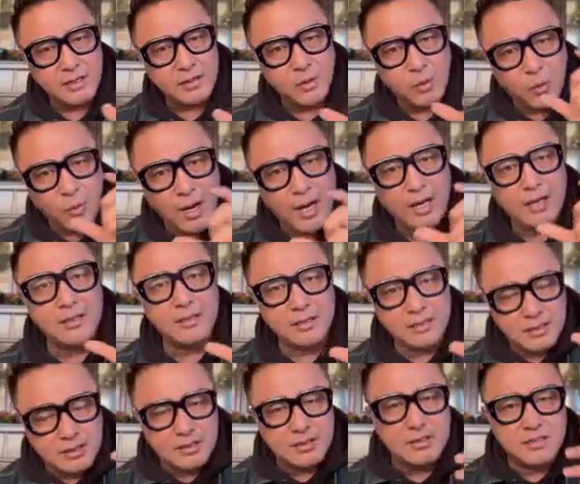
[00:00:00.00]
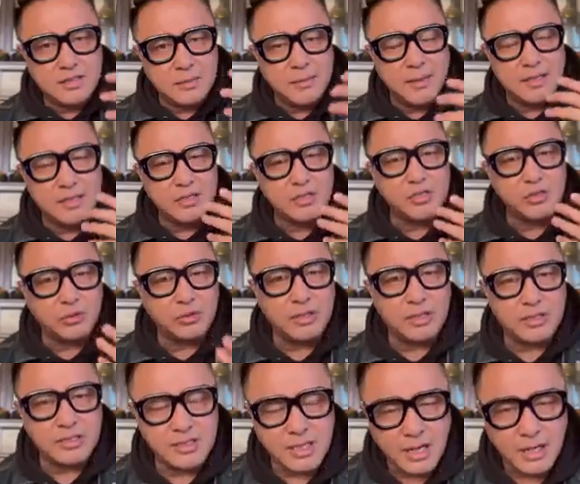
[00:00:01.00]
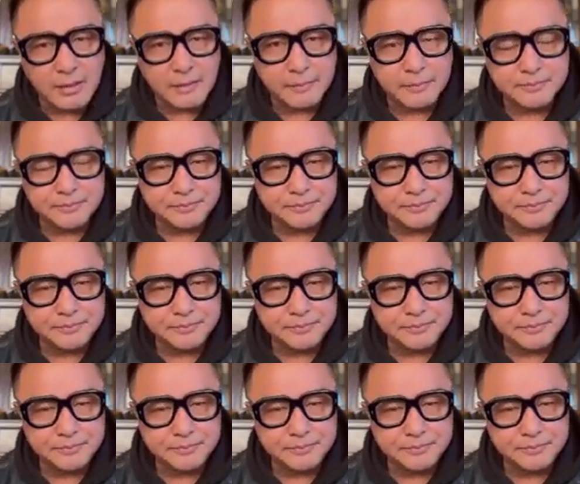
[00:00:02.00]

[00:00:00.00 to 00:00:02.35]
why the Tibetans show their tongue.